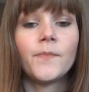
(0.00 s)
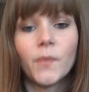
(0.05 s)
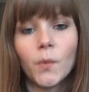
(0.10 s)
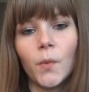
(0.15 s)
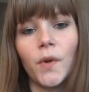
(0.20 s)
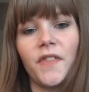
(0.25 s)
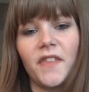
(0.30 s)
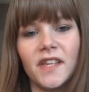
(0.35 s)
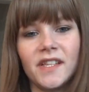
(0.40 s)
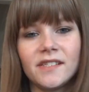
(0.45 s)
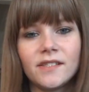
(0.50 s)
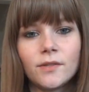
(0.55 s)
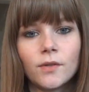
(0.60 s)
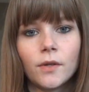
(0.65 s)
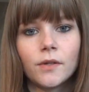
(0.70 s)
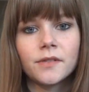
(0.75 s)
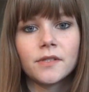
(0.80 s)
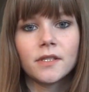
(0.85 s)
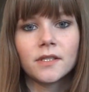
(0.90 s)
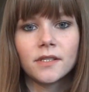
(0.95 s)
with
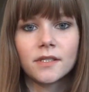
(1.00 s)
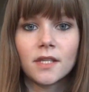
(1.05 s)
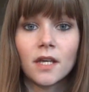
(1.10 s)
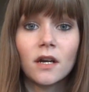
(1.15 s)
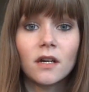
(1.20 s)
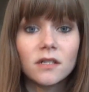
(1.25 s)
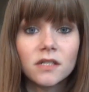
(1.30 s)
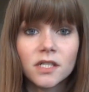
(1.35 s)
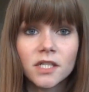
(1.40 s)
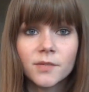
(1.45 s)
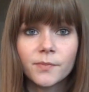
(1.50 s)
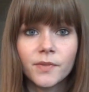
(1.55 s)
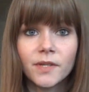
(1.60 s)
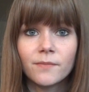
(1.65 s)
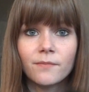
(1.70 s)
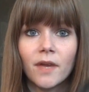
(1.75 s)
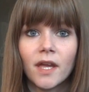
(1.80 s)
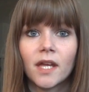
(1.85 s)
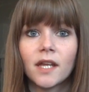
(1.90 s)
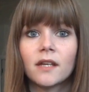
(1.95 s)
insoles, because they are cheaply
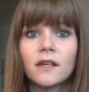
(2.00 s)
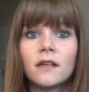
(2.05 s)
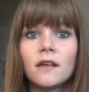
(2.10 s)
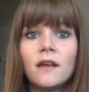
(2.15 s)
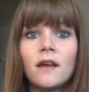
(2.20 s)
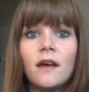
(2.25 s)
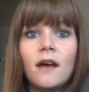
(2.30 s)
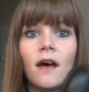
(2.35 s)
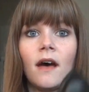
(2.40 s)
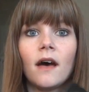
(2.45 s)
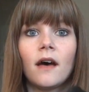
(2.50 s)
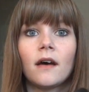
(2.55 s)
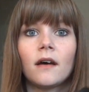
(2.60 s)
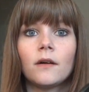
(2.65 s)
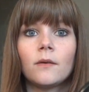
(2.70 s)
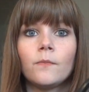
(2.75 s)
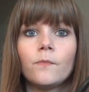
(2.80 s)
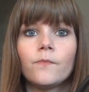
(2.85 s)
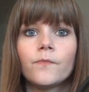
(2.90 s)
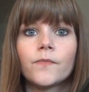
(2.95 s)
made.
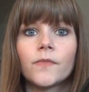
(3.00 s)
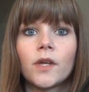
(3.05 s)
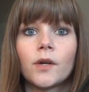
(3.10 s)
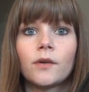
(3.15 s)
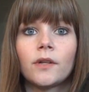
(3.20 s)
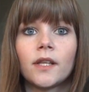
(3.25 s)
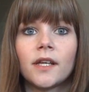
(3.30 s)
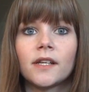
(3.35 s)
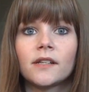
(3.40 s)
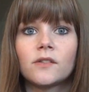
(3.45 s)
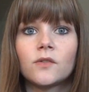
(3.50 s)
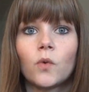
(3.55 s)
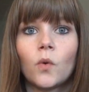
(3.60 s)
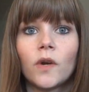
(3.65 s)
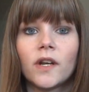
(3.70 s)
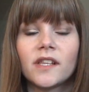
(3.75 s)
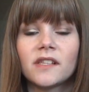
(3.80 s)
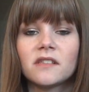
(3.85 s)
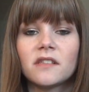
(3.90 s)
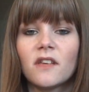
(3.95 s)
They're like
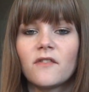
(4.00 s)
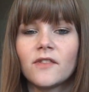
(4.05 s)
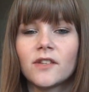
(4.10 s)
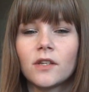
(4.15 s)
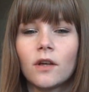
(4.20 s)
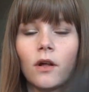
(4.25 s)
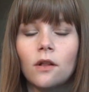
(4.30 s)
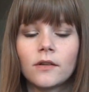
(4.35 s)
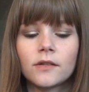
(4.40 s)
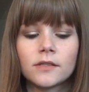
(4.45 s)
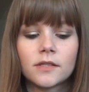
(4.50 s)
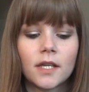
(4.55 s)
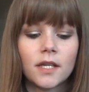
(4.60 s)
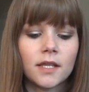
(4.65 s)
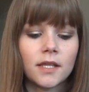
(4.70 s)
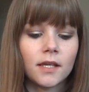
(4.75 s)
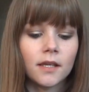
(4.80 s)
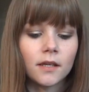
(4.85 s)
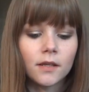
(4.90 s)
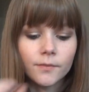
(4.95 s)
$27, I
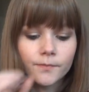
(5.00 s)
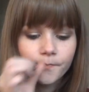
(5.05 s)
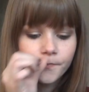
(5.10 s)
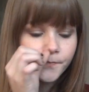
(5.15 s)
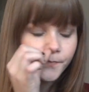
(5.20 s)
think.